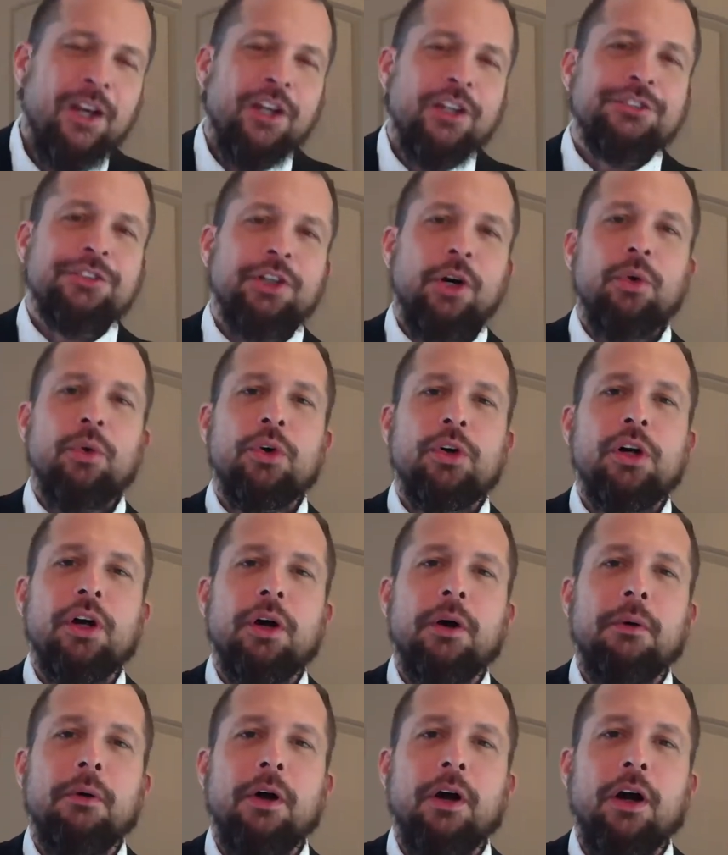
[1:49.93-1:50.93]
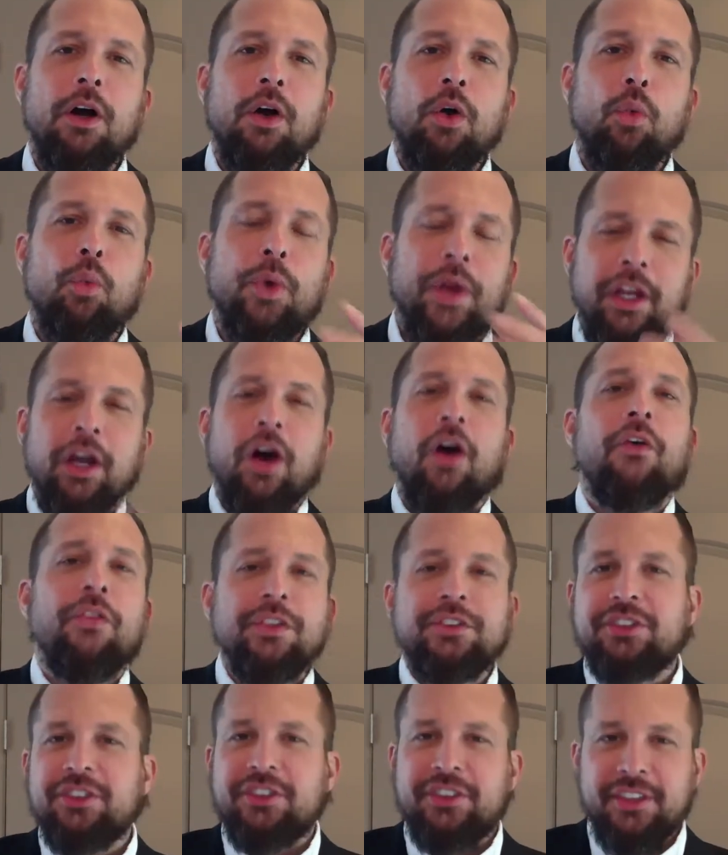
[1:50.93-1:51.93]
So we know the
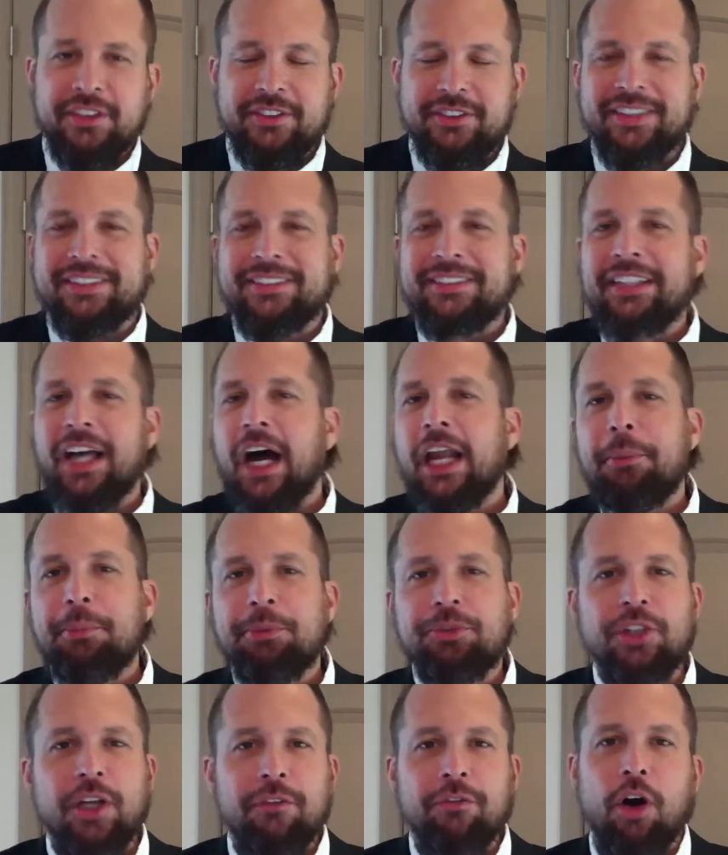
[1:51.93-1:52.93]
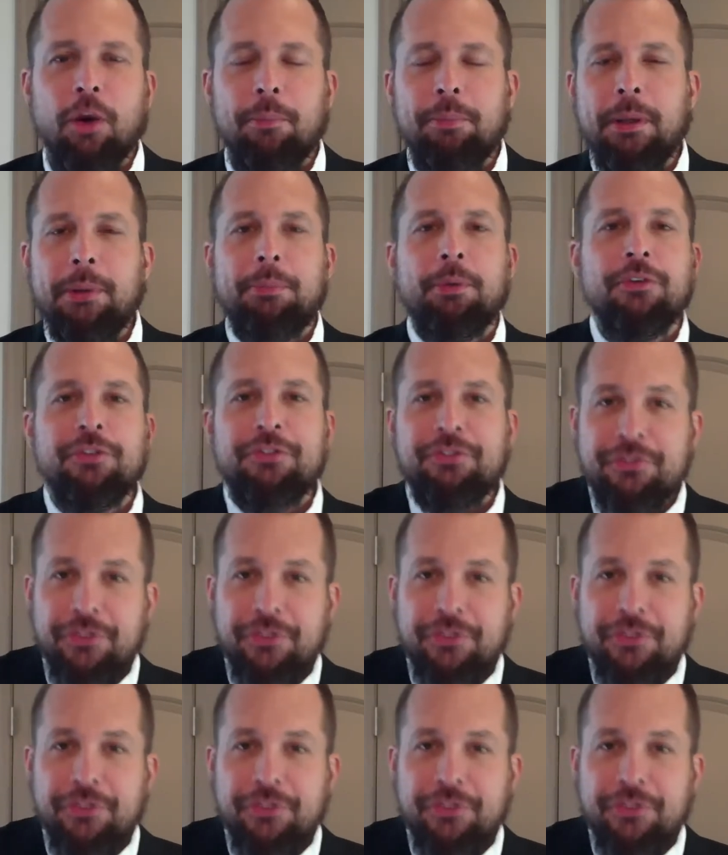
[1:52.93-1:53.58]
statistics. 90% of all people,